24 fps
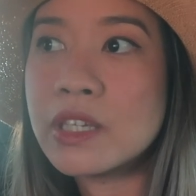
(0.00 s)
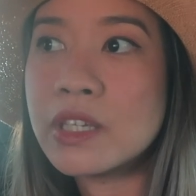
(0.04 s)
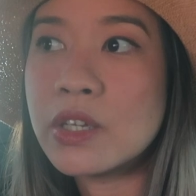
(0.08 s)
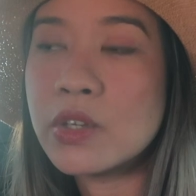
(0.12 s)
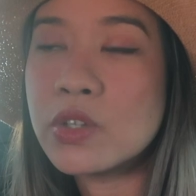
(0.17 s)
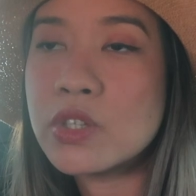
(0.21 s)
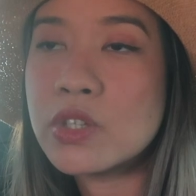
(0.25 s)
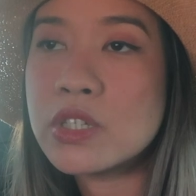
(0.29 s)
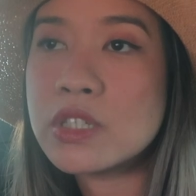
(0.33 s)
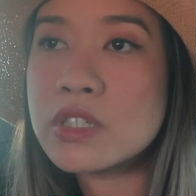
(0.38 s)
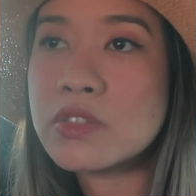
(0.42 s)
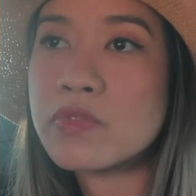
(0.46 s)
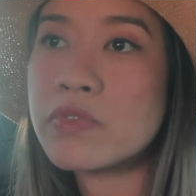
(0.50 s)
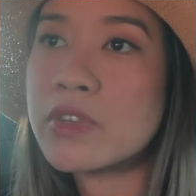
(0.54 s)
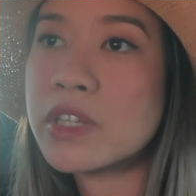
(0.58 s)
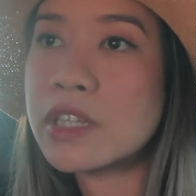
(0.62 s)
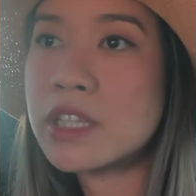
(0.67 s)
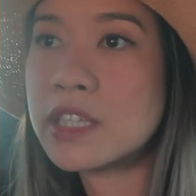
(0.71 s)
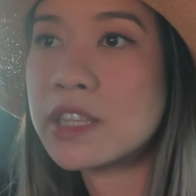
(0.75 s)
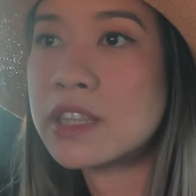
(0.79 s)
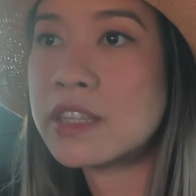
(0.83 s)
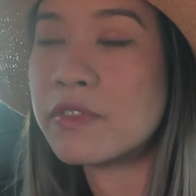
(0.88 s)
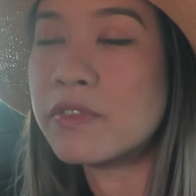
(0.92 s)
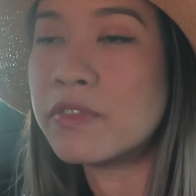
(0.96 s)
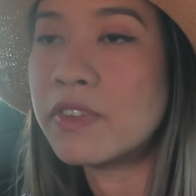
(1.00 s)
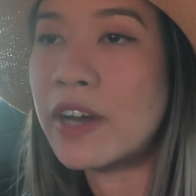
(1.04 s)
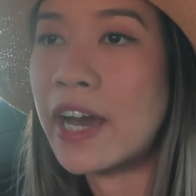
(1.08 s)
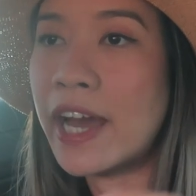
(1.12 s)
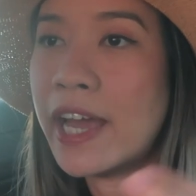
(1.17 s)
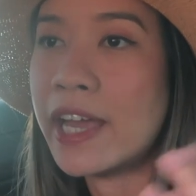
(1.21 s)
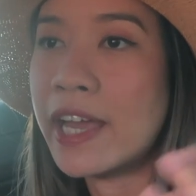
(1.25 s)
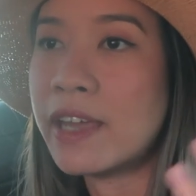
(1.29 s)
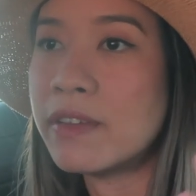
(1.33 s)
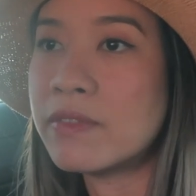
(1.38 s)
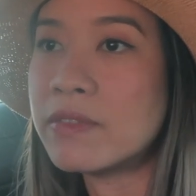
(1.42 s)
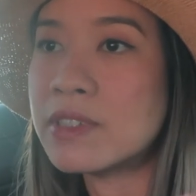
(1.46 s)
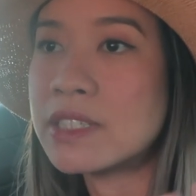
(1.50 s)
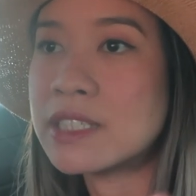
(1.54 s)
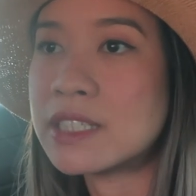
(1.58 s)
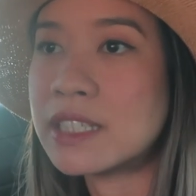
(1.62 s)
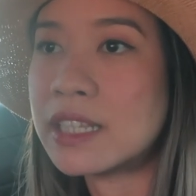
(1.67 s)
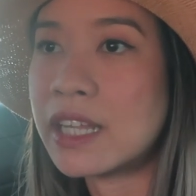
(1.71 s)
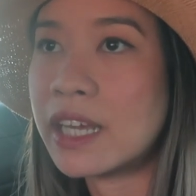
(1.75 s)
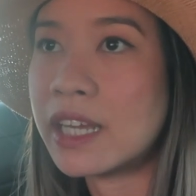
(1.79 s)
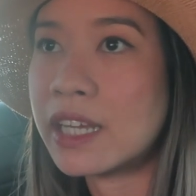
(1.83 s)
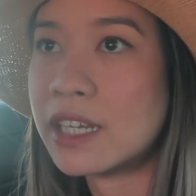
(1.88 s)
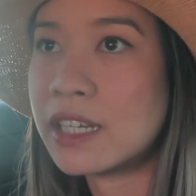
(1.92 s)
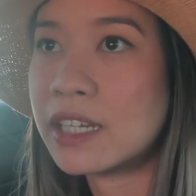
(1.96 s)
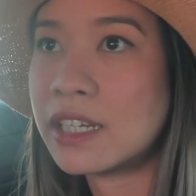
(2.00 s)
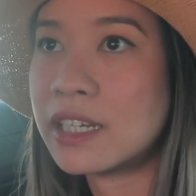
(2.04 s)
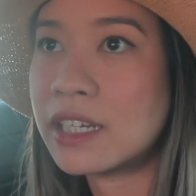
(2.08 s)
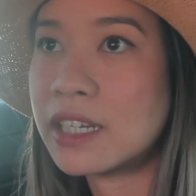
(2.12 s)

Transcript: you just feel that the vibe is like,